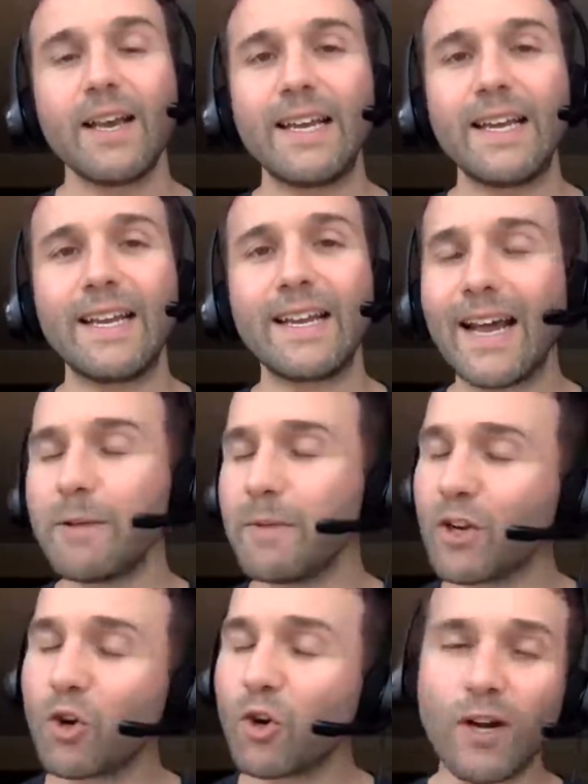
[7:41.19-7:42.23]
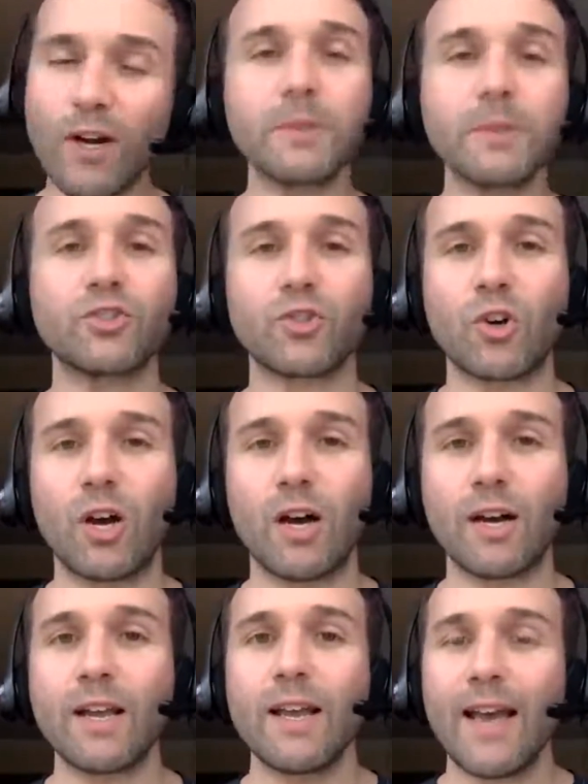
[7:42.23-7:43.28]
And I am incredibly
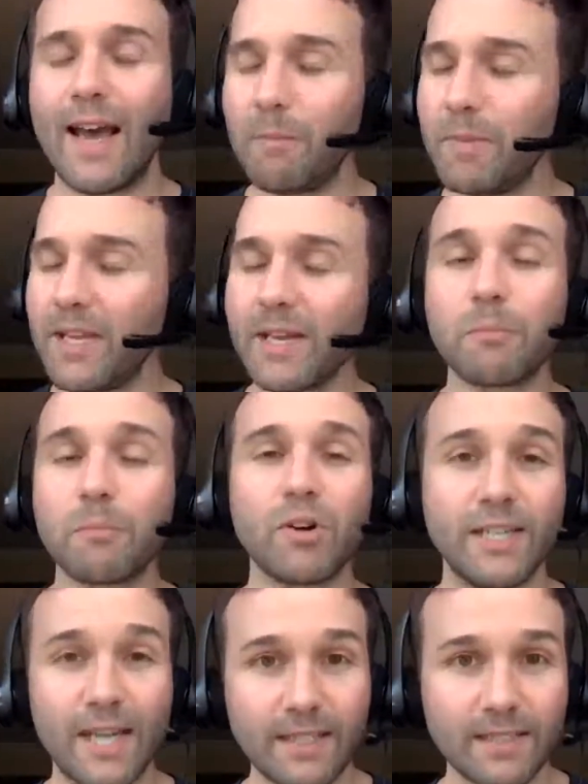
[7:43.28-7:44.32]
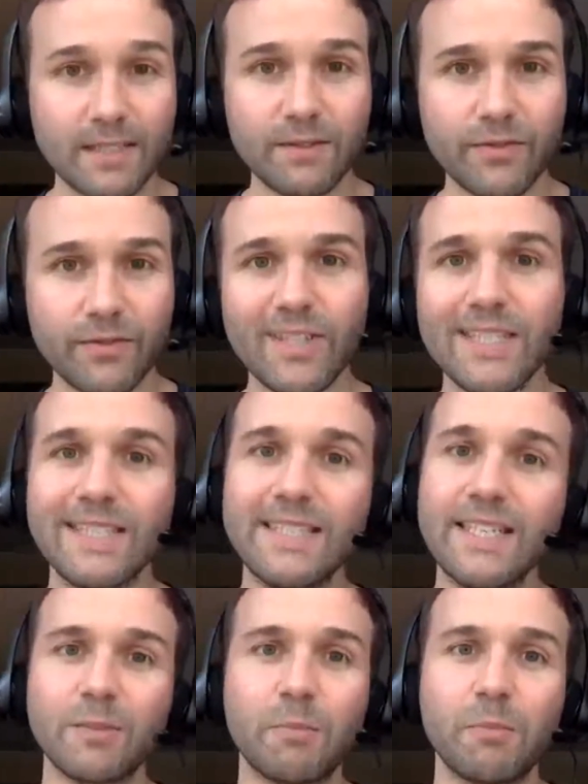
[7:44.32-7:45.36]
strong at being productive,
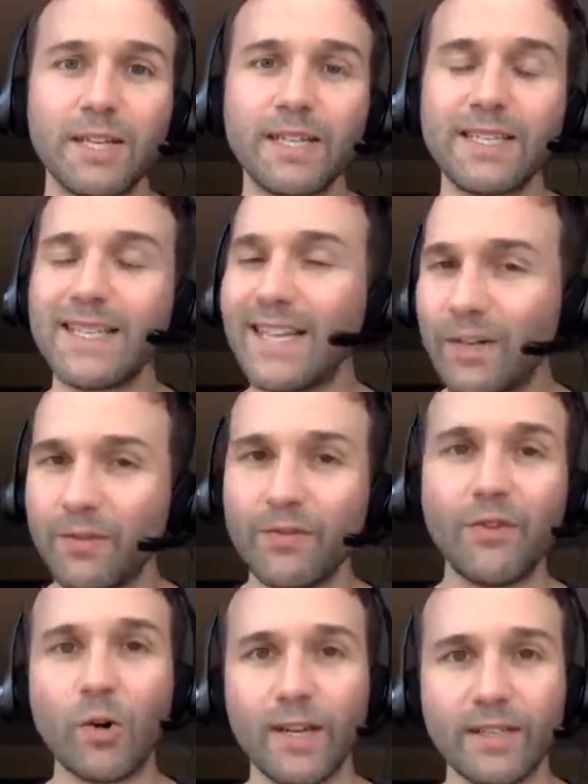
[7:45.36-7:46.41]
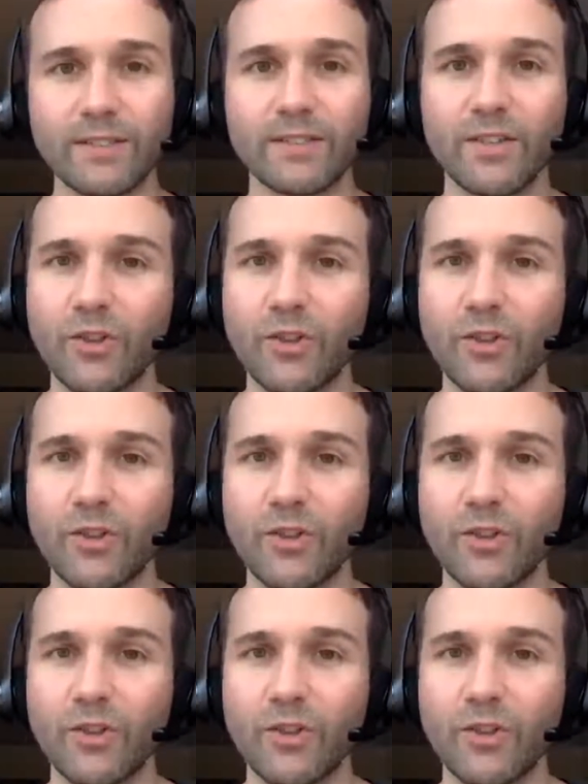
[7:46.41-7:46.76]
disciplined, and focused.